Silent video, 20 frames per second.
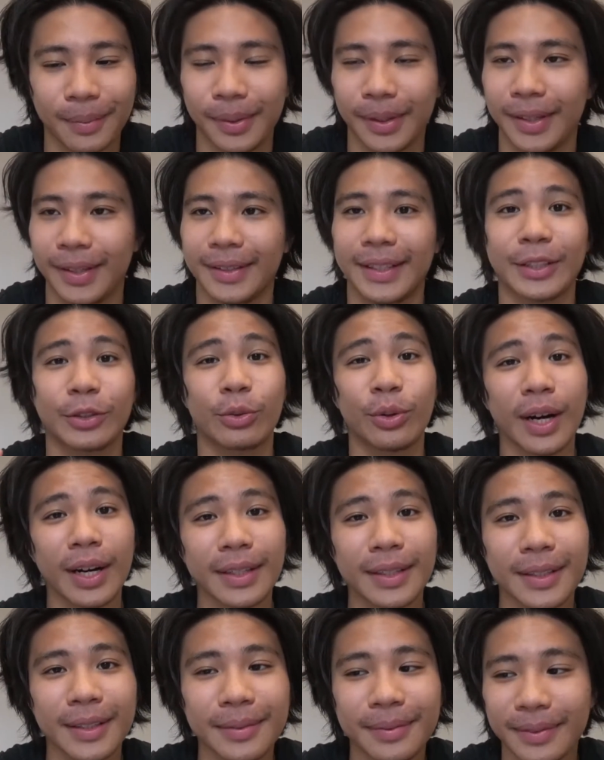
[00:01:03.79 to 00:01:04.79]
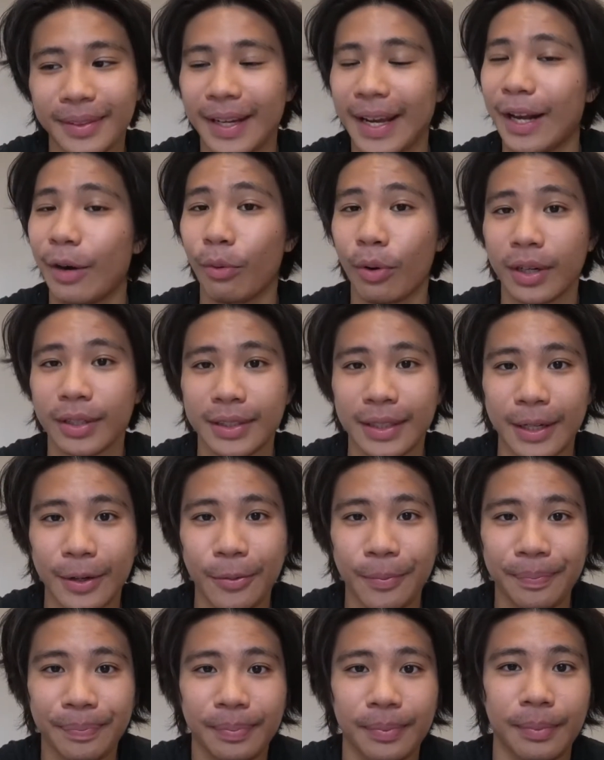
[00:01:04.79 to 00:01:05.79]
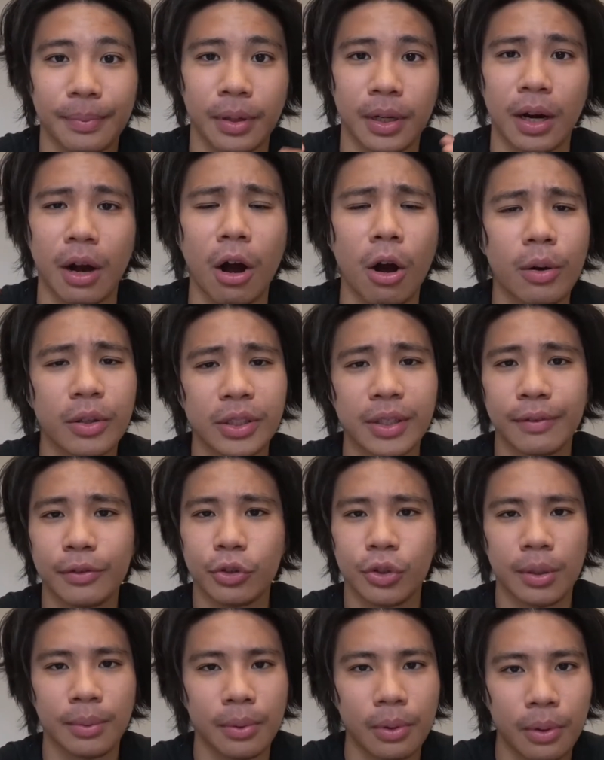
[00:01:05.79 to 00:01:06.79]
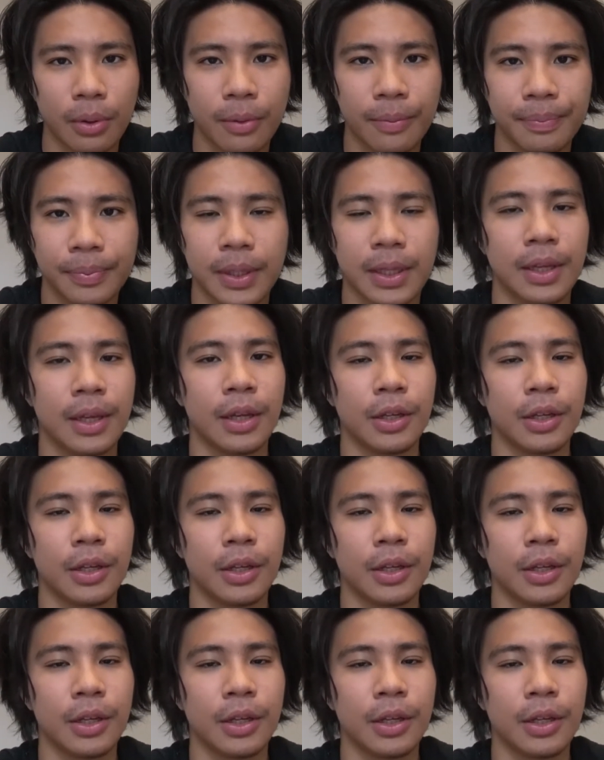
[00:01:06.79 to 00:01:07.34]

but that's what I did and it worked out. But always have a dream goal.